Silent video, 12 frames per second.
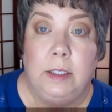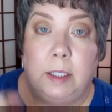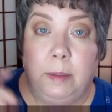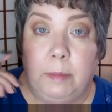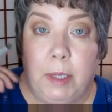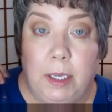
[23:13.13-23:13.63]

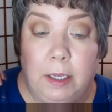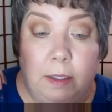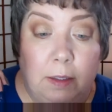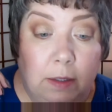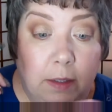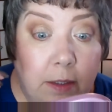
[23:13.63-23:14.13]
in my
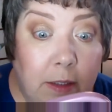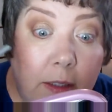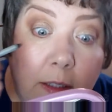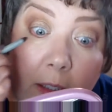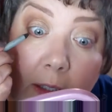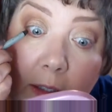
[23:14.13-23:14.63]

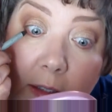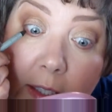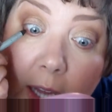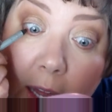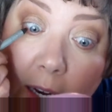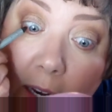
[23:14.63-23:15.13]

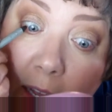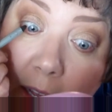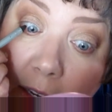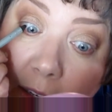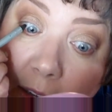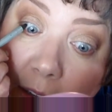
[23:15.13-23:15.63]
tight
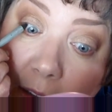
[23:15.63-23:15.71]
line.